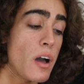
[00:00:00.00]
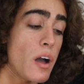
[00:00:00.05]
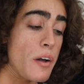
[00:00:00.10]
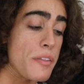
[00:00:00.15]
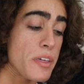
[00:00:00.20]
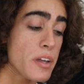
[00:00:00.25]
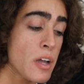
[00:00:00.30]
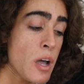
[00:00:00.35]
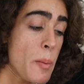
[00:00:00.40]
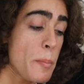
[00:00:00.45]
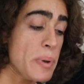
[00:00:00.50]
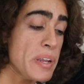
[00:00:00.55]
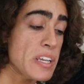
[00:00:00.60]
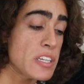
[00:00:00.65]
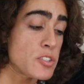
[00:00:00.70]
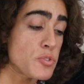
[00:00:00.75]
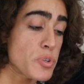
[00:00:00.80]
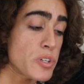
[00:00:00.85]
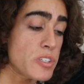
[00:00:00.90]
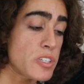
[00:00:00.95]
The
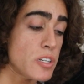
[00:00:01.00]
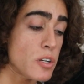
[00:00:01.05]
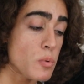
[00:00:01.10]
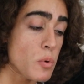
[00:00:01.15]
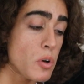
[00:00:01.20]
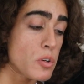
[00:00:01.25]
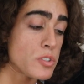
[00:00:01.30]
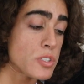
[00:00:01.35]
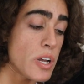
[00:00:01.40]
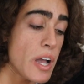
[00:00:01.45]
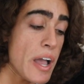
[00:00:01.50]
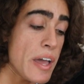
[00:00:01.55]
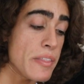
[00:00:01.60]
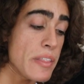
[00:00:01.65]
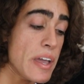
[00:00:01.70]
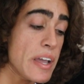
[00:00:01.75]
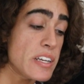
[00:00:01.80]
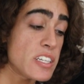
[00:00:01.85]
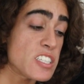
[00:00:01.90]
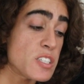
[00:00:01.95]
company is Rio de Rosa
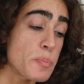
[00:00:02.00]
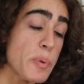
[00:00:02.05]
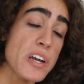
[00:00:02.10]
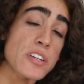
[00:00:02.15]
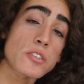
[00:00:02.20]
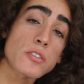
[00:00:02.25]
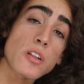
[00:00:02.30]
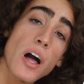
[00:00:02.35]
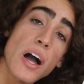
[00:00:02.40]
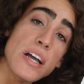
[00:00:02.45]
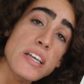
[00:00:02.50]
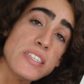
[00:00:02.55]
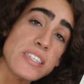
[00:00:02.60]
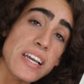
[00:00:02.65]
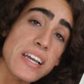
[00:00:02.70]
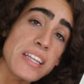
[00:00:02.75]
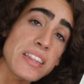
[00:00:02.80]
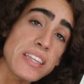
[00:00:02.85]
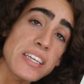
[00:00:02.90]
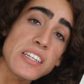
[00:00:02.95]
and they
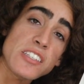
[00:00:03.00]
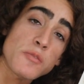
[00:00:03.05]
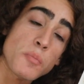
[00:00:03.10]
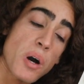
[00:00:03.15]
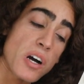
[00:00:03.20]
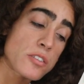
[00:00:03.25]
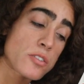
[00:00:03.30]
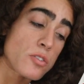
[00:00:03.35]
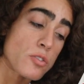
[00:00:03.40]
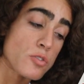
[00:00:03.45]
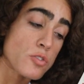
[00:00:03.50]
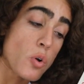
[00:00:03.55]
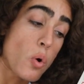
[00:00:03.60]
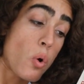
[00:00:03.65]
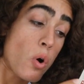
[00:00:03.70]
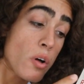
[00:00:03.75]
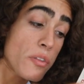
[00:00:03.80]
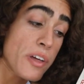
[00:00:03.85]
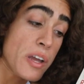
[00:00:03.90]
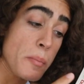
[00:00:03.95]
specialize in these mussels.
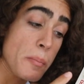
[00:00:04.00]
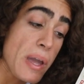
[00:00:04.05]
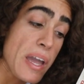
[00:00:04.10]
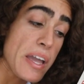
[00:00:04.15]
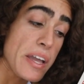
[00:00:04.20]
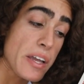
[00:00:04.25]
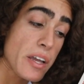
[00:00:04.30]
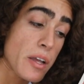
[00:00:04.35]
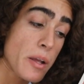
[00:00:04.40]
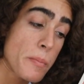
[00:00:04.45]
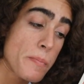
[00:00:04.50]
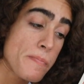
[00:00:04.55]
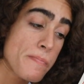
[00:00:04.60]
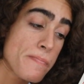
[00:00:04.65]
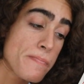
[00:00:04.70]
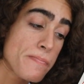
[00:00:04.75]
All they make